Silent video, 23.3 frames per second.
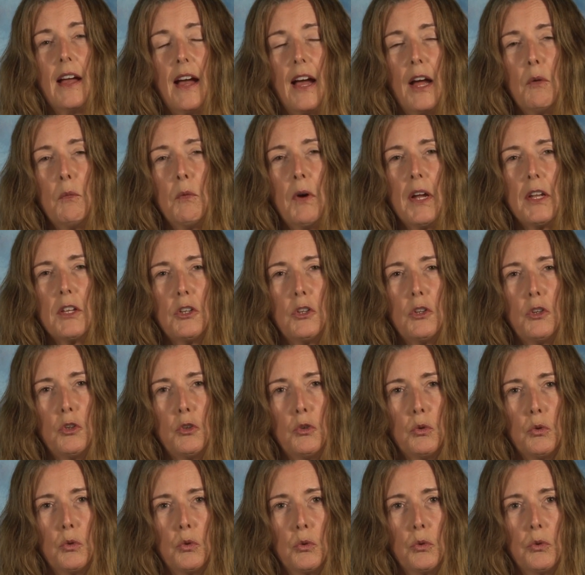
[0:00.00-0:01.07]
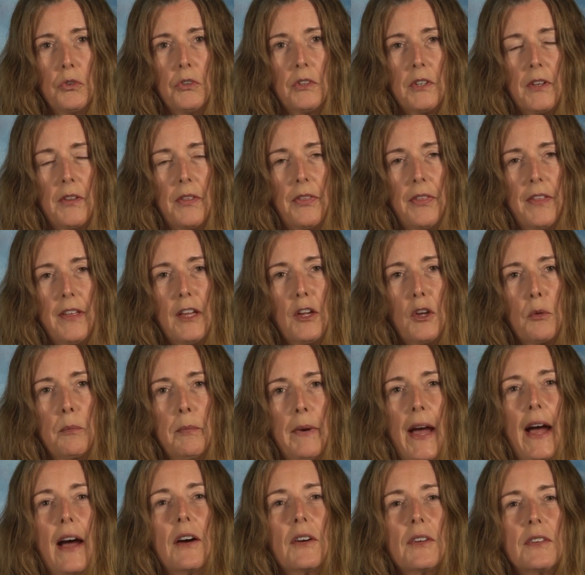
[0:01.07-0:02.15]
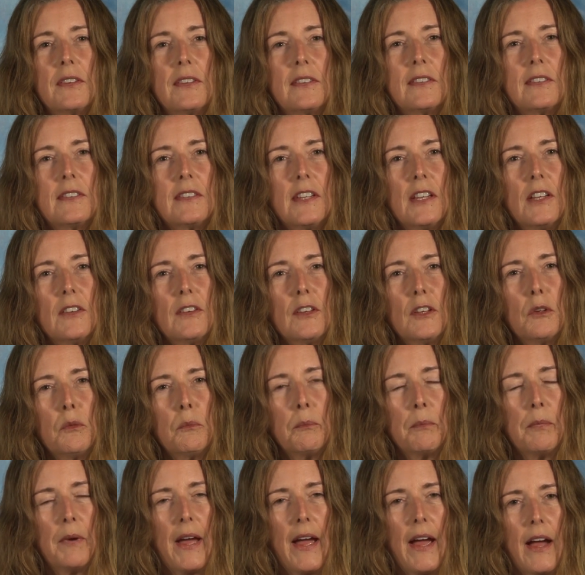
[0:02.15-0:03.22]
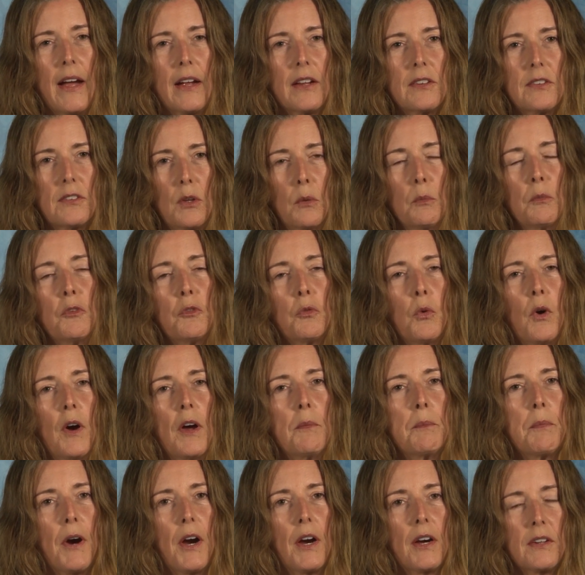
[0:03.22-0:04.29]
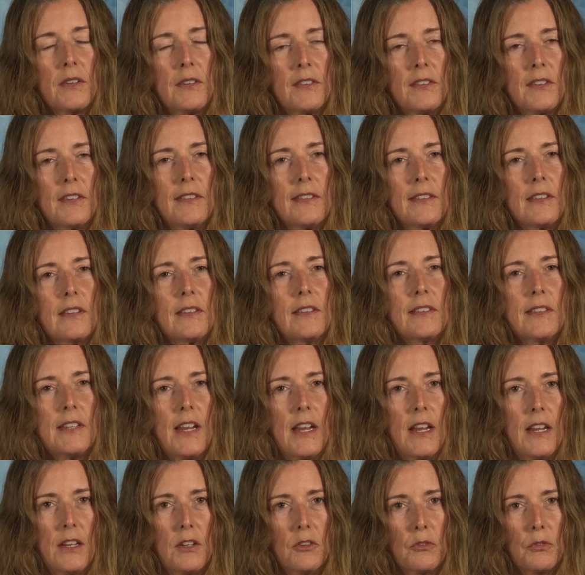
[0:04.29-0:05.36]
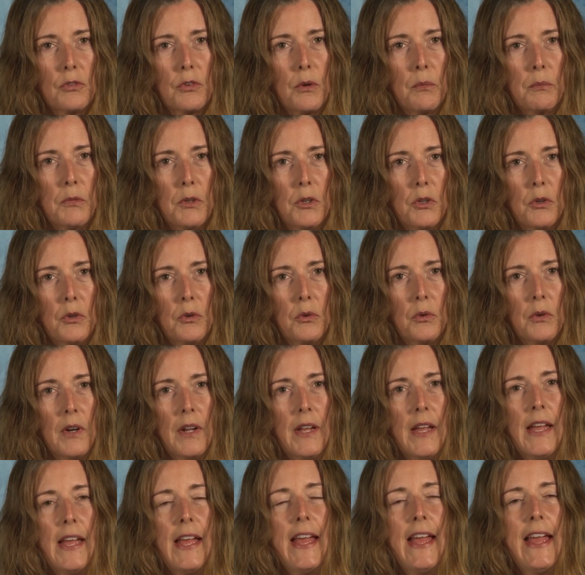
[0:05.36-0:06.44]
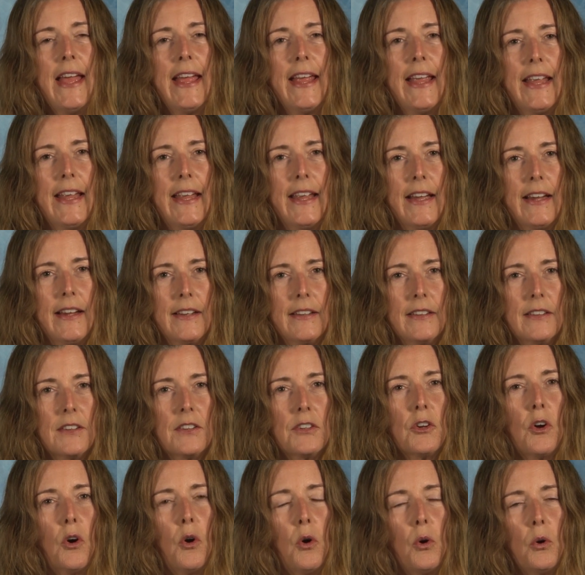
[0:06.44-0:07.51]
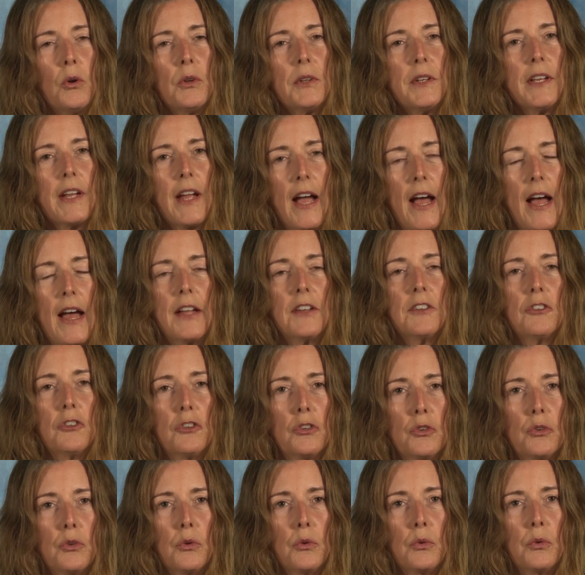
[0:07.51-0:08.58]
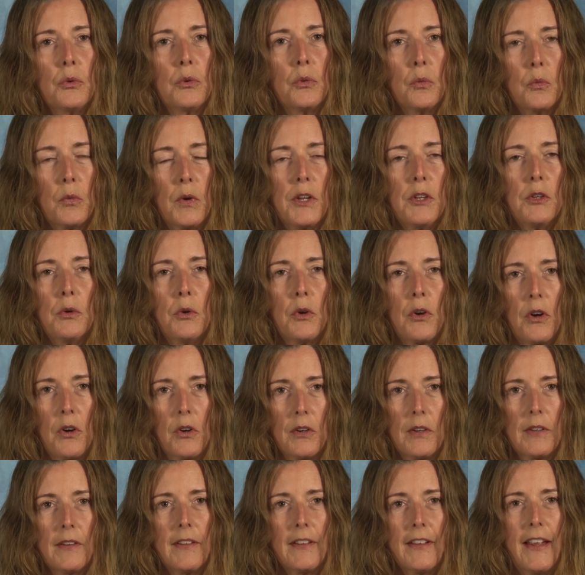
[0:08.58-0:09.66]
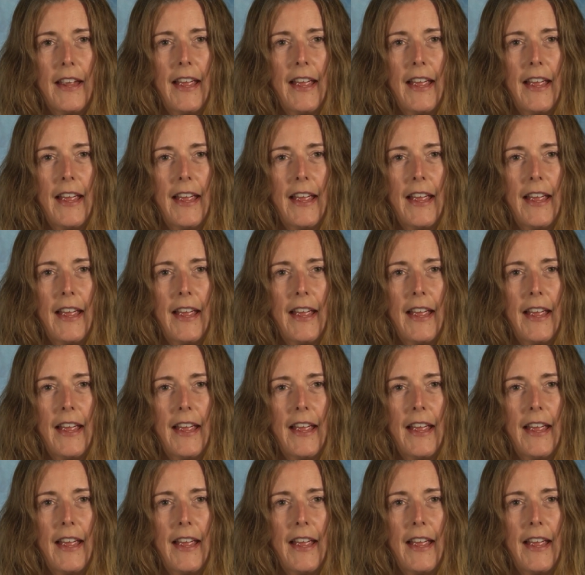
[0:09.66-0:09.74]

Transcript: I want you to think about stealing back some of what Parkinson's has taken from you and holding on to what you currently